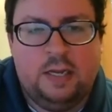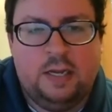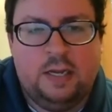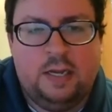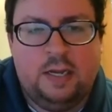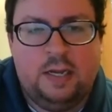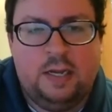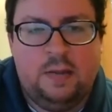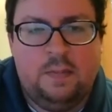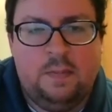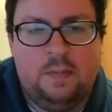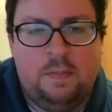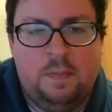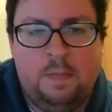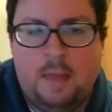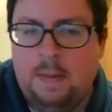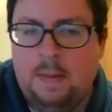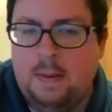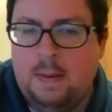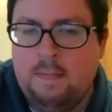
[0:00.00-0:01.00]
Um,
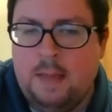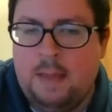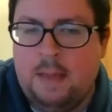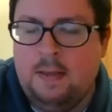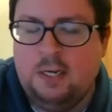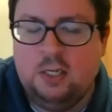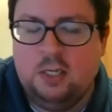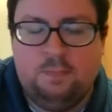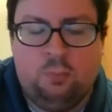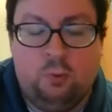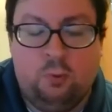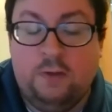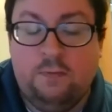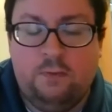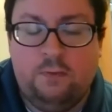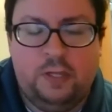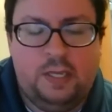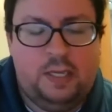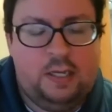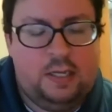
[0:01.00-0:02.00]
maybe, maybe just
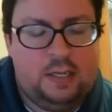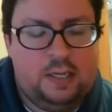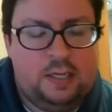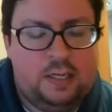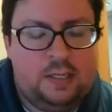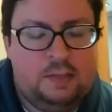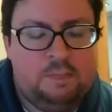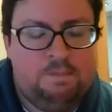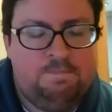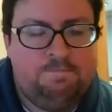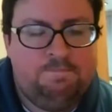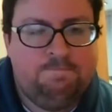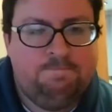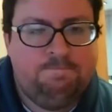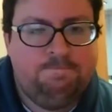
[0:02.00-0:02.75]
briefly. Um,